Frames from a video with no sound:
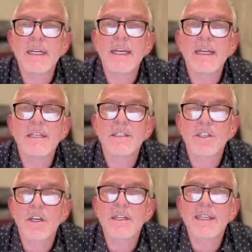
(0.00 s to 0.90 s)
and
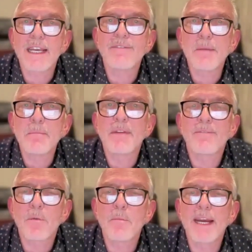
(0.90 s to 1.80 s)
is going to give them
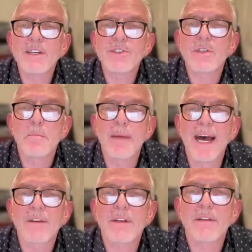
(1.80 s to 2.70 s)
information
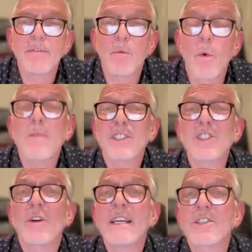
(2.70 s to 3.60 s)
about what
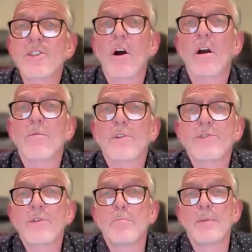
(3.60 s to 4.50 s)
was on his heart
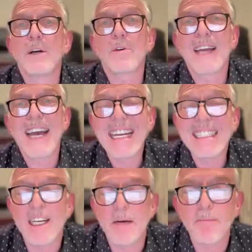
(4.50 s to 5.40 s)
was to build a
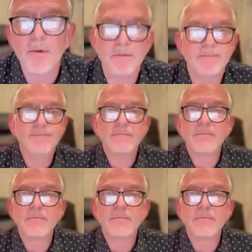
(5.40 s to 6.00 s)
temple.